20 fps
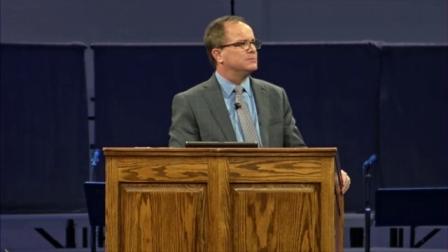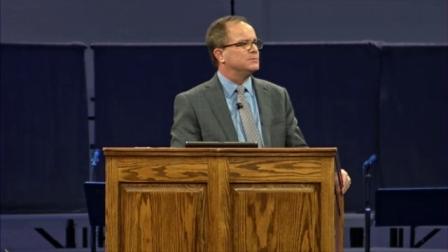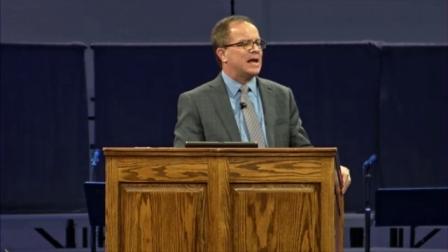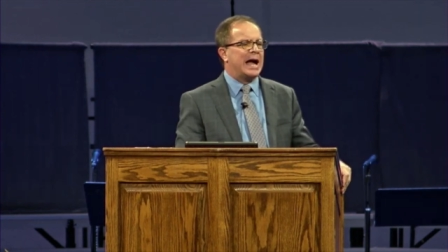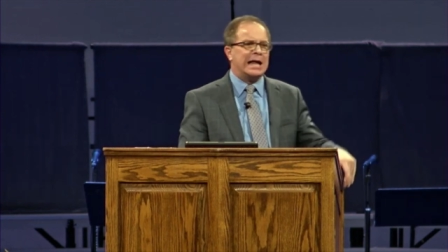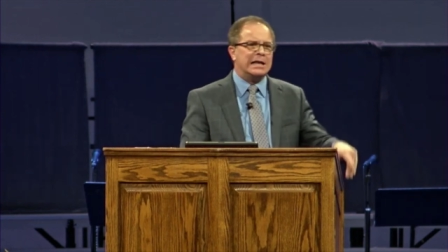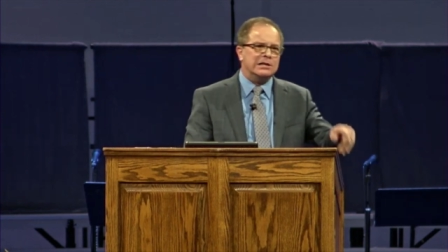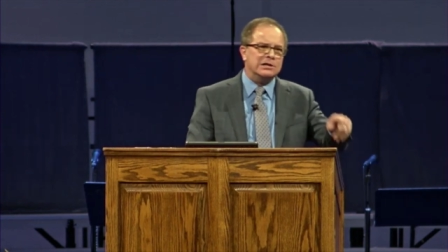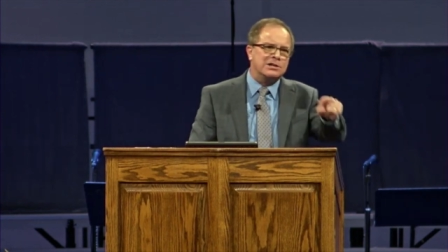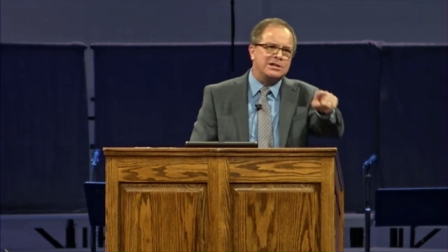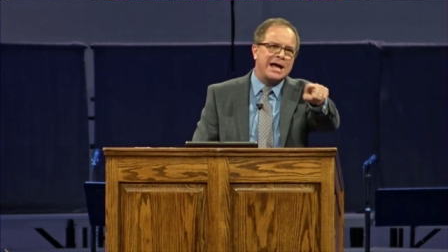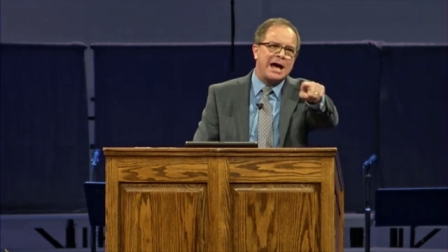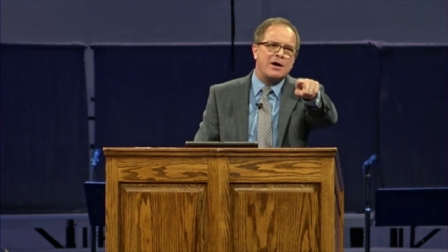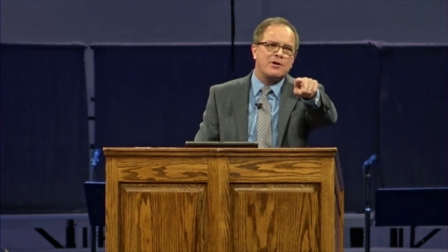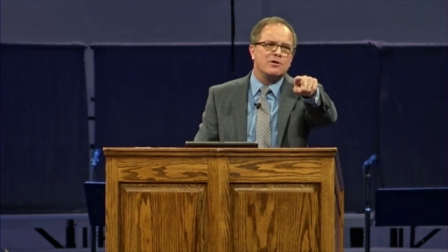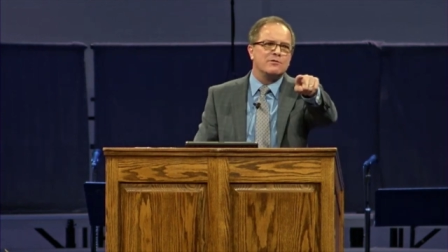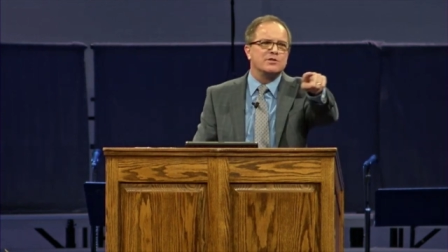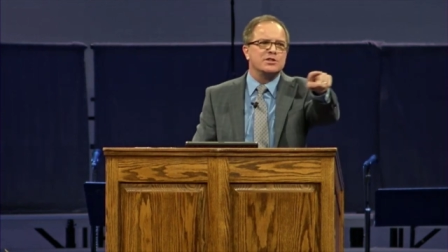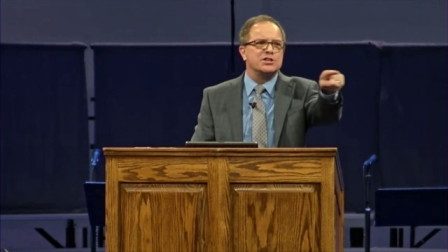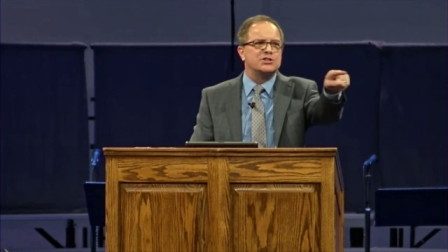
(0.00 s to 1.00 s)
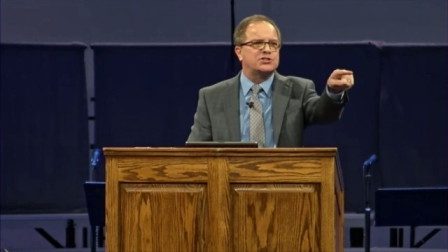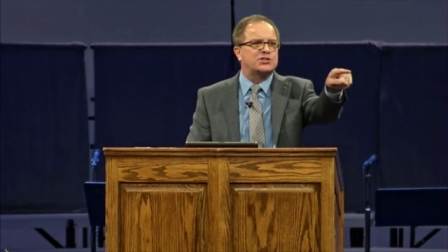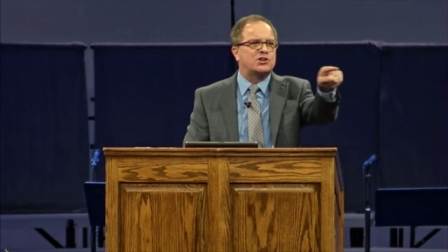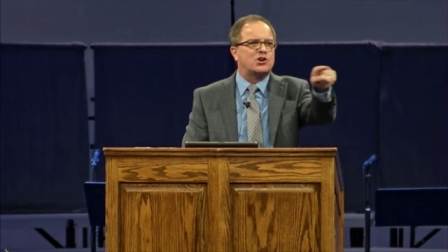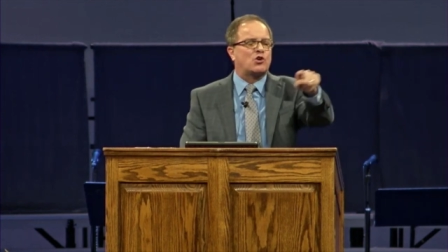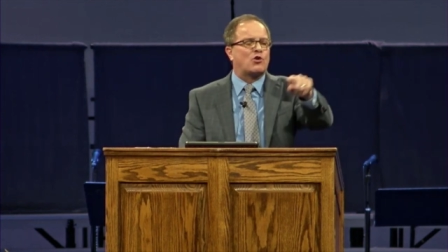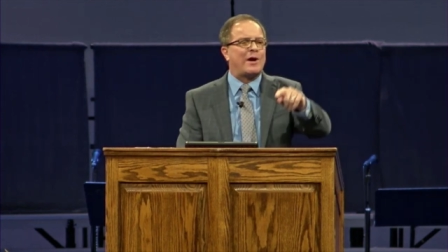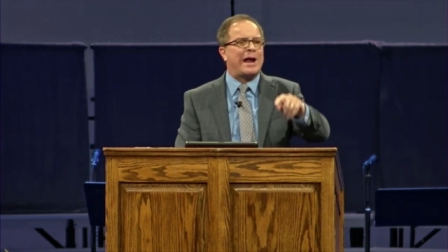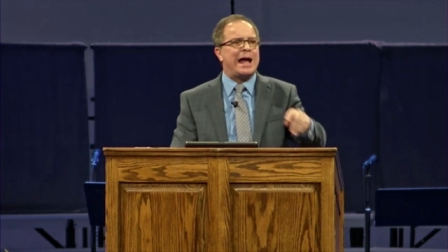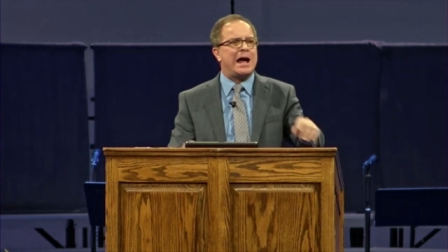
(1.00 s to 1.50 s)
I look out over this
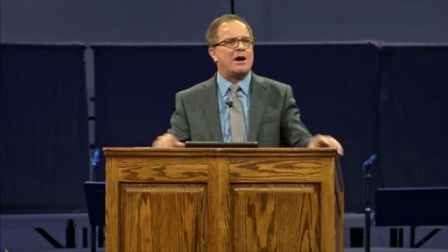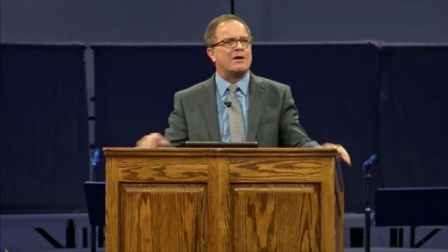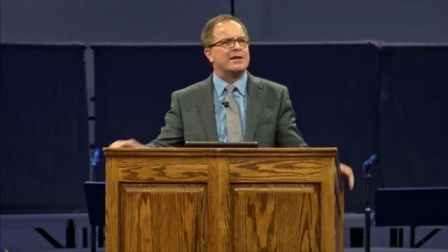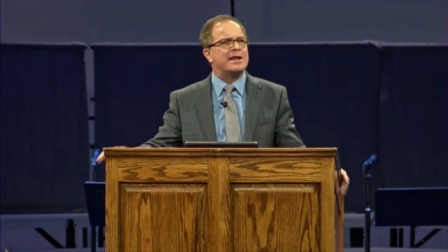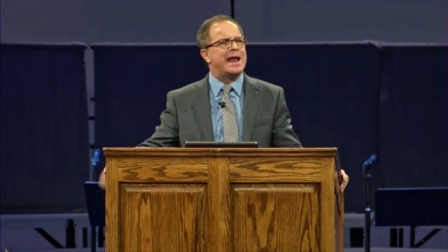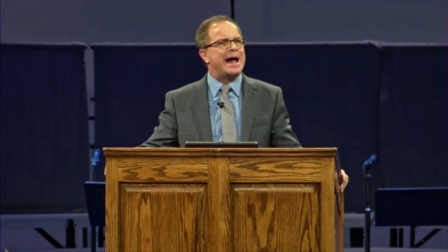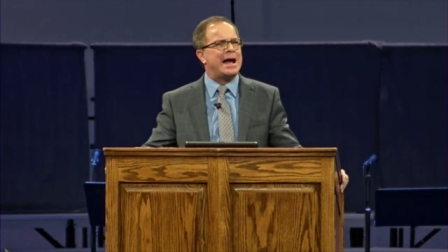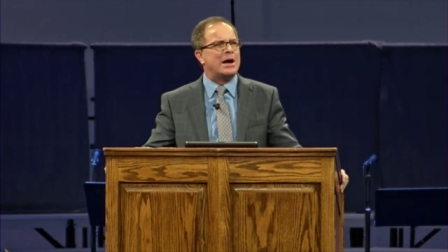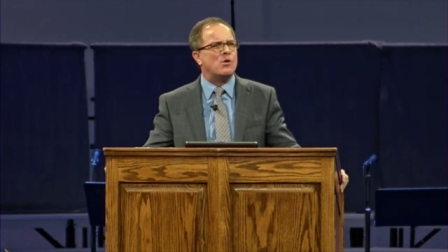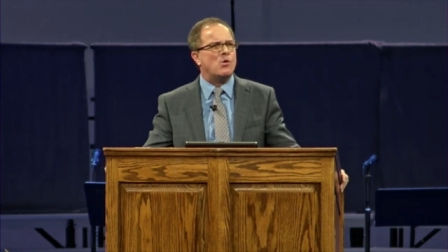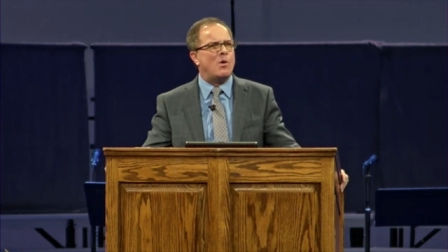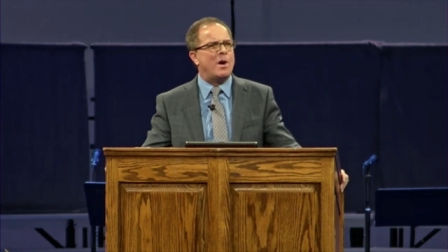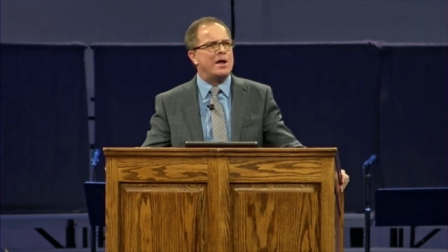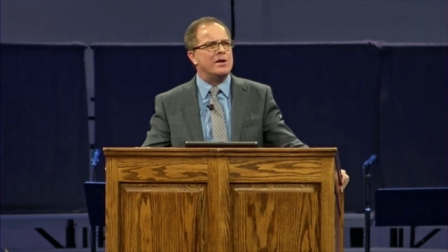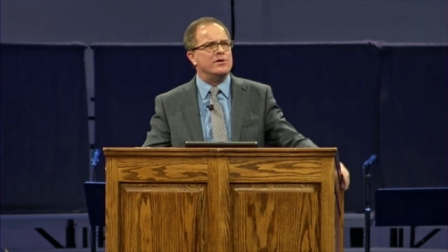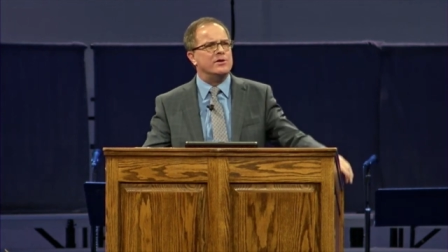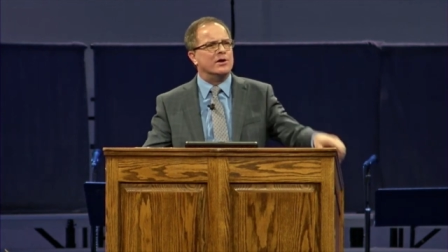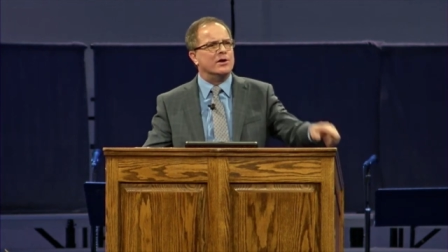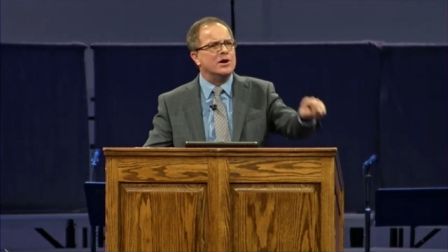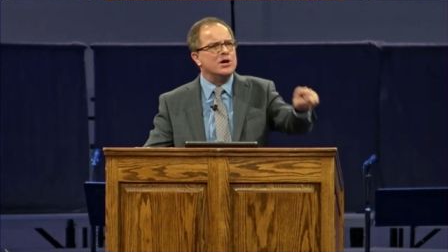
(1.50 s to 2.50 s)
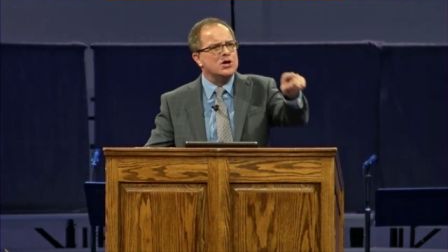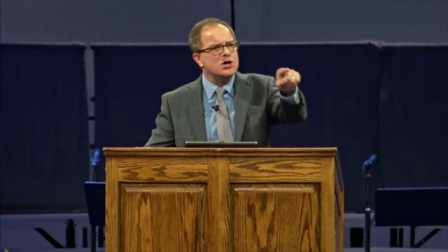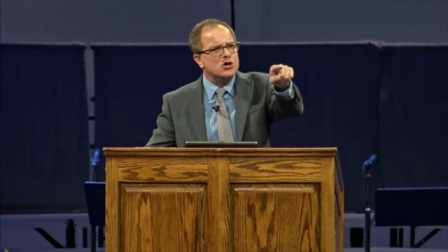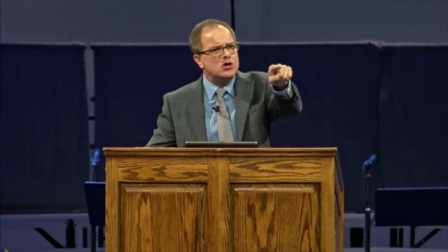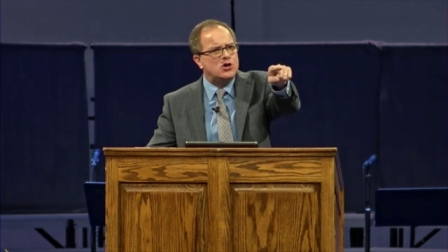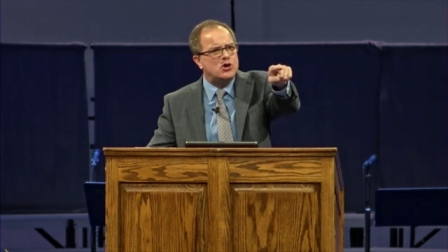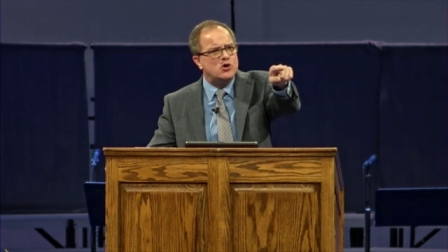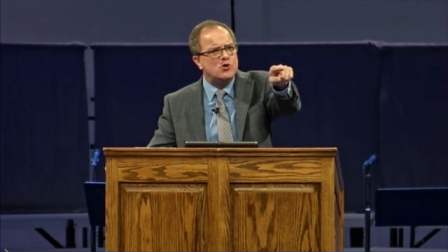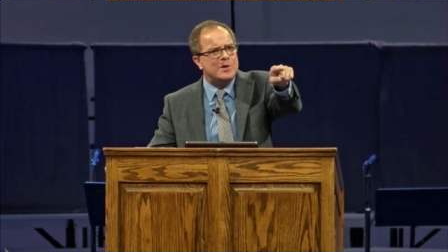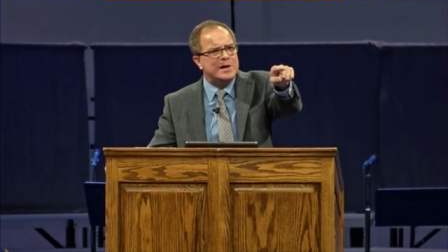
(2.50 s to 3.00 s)
crowd and I wonder
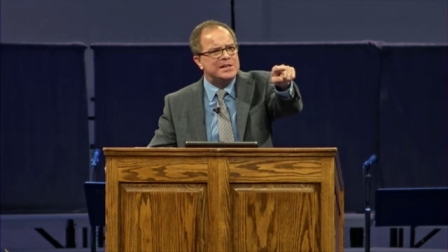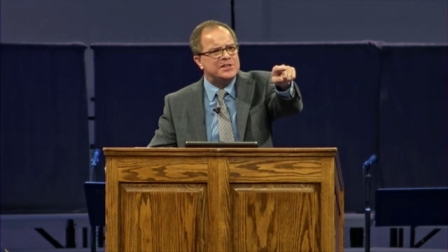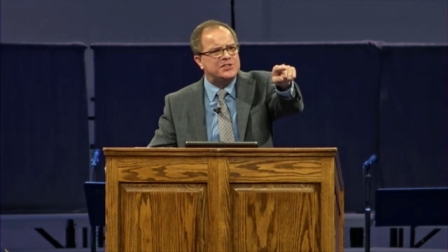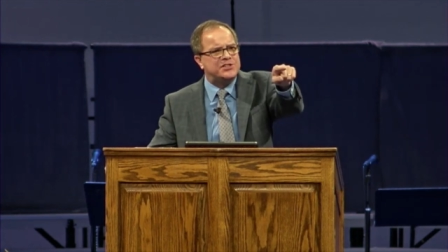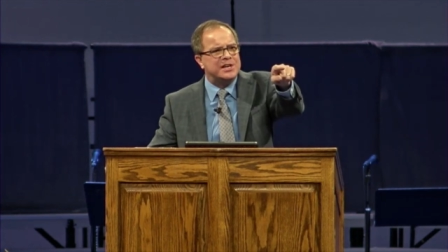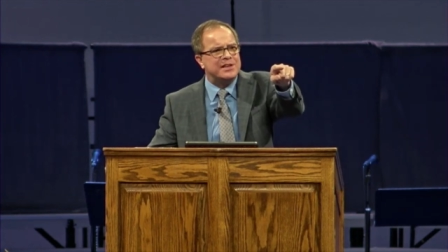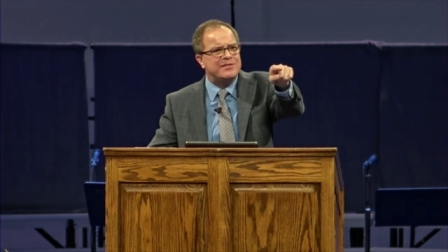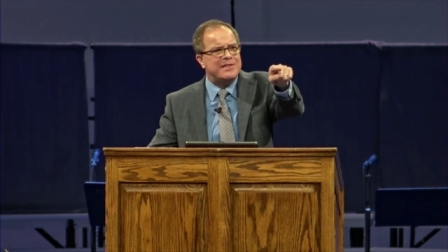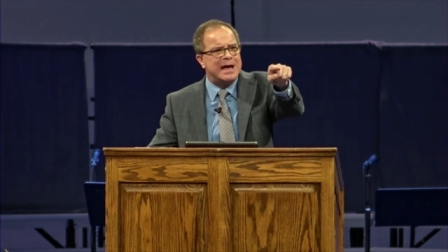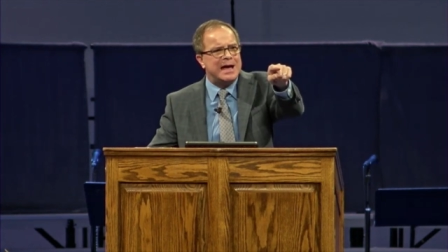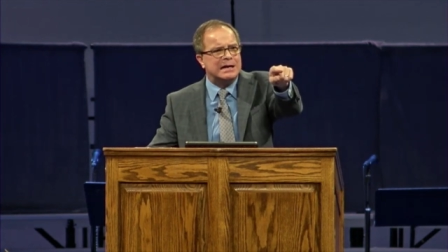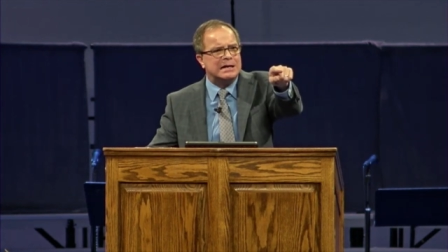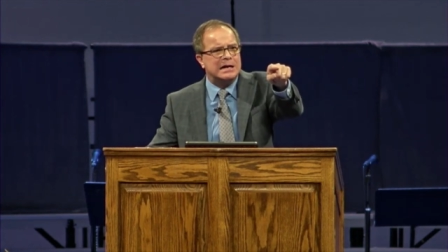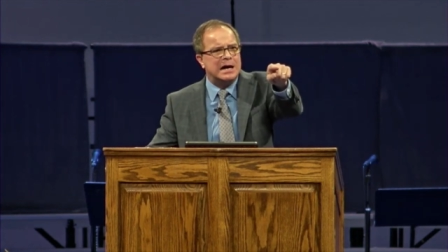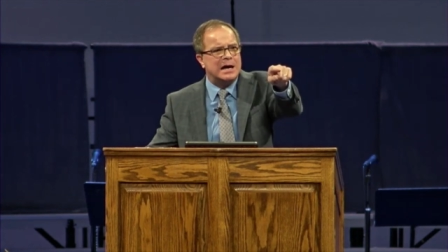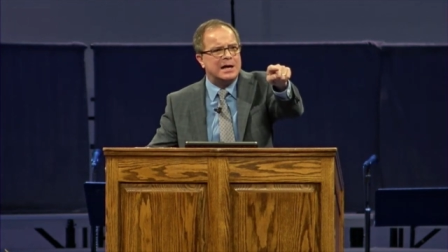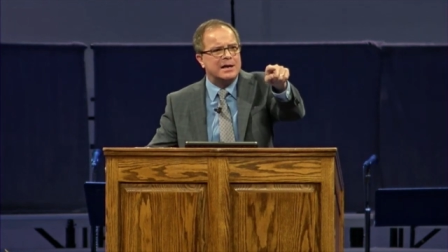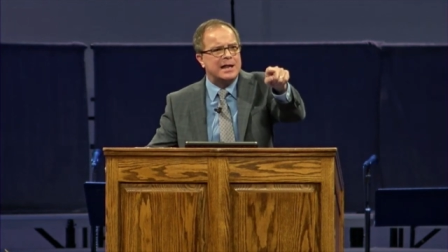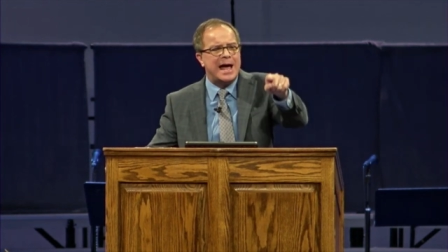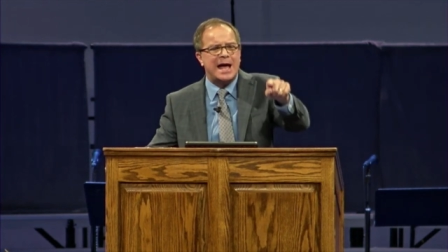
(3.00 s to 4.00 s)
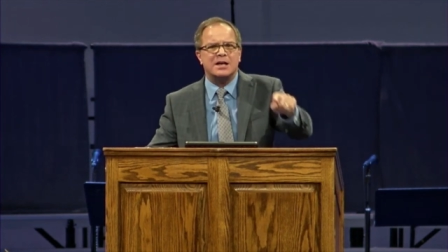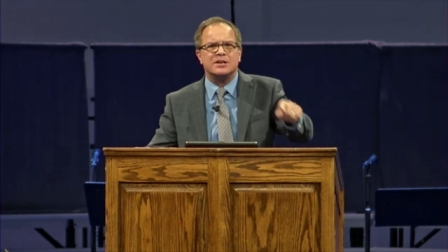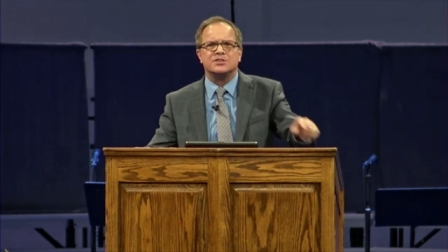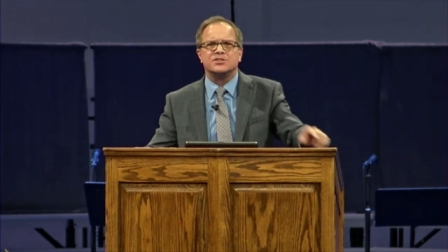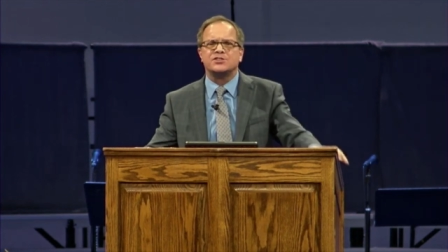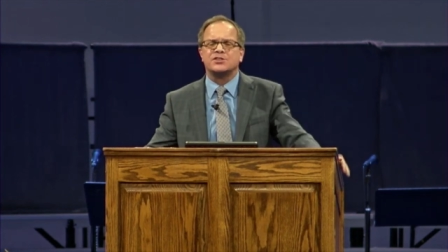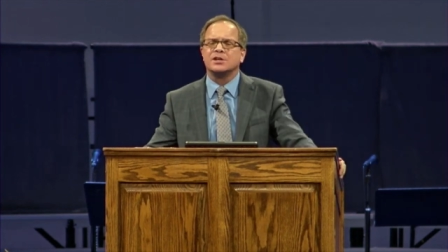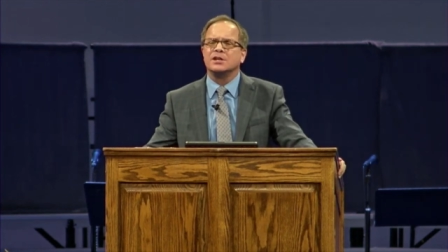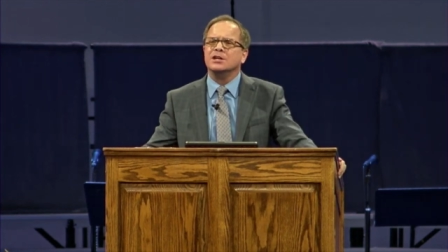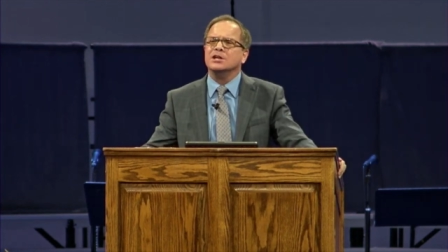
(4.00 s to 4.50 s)
who is it that God
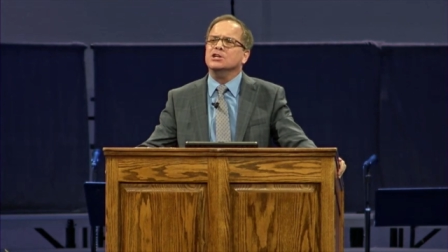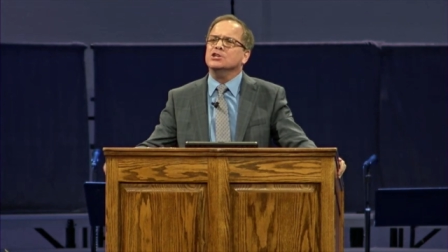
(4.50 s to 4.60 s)
has